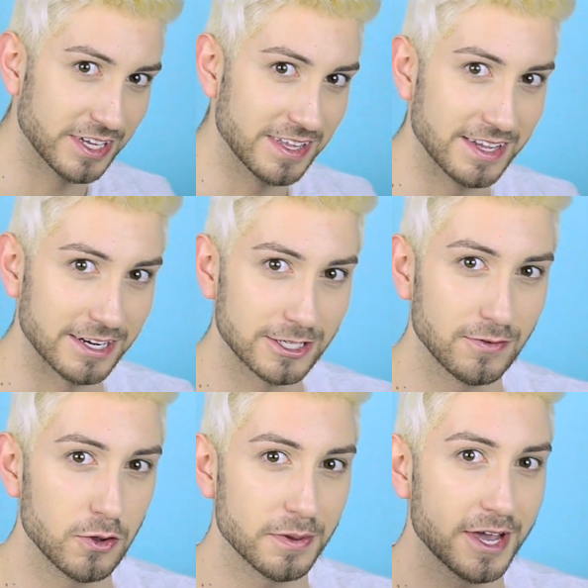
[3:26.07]
in there. So
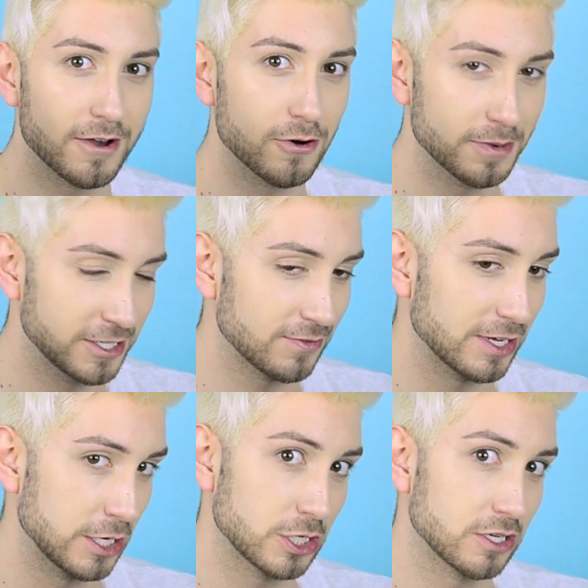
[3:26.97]
if you apply a whole bunch of
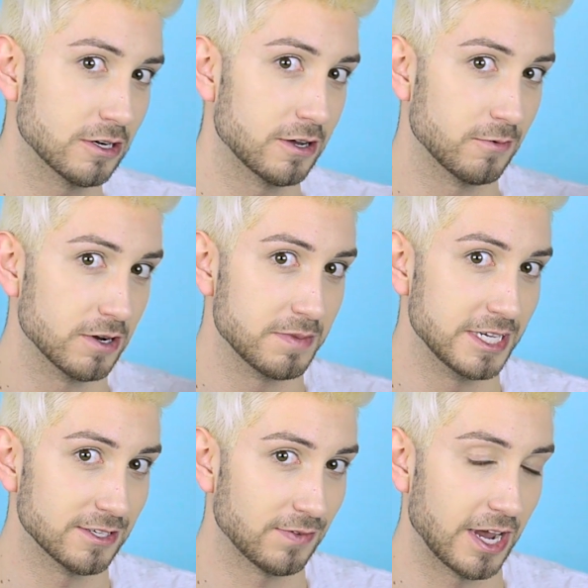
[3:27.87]
conditioner on one
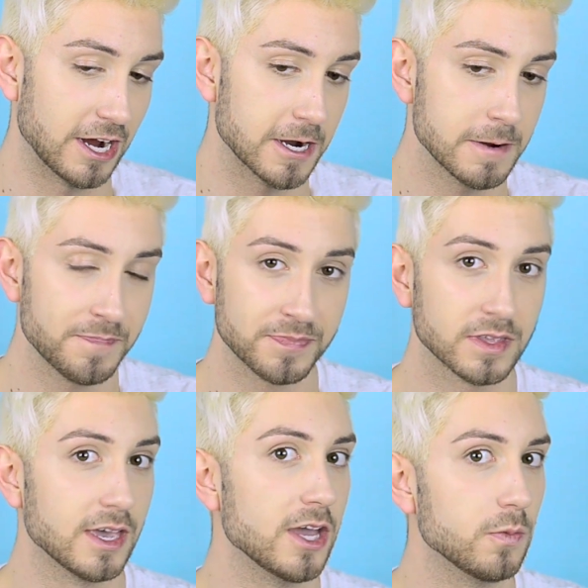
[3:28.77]
piece of hair,
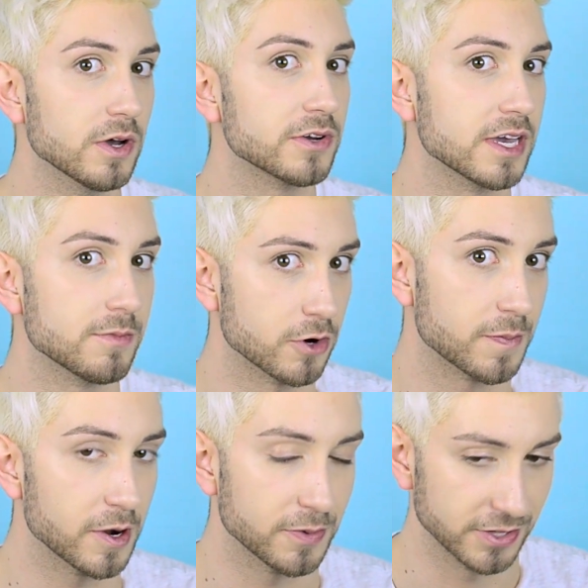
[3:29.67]
it will get more
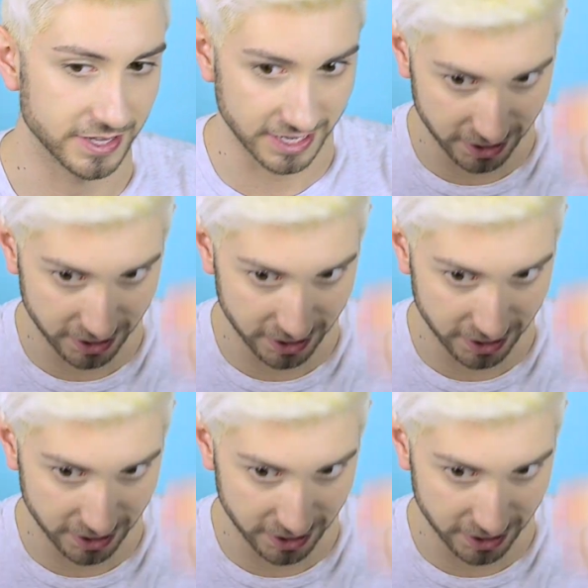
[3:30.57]
purple than the